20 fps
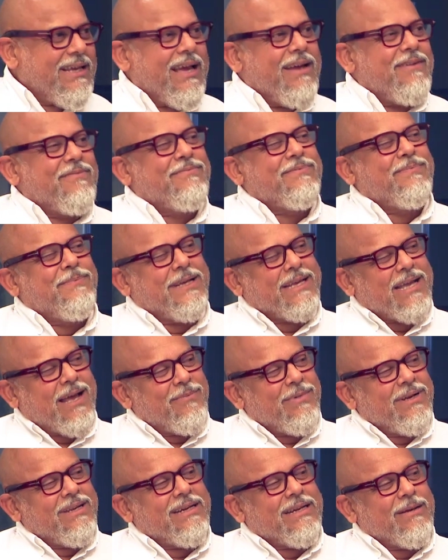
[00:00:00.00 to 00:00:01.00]
Oh, I've good,
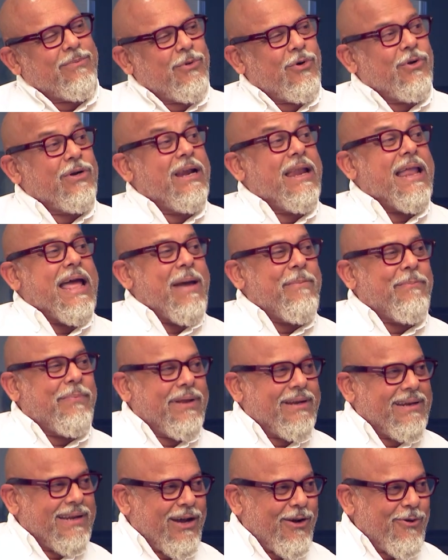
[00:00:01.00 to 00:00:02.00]
become a little more
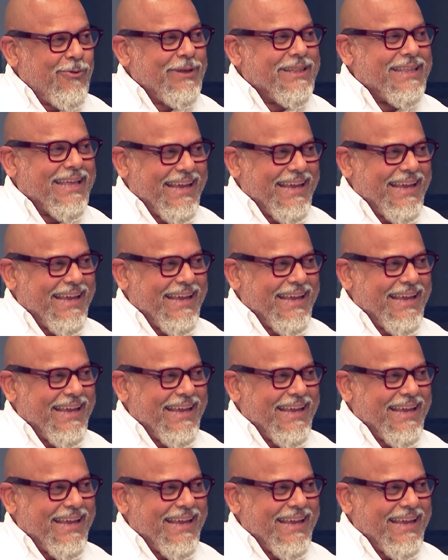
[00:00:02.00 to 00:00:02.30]
glamping now with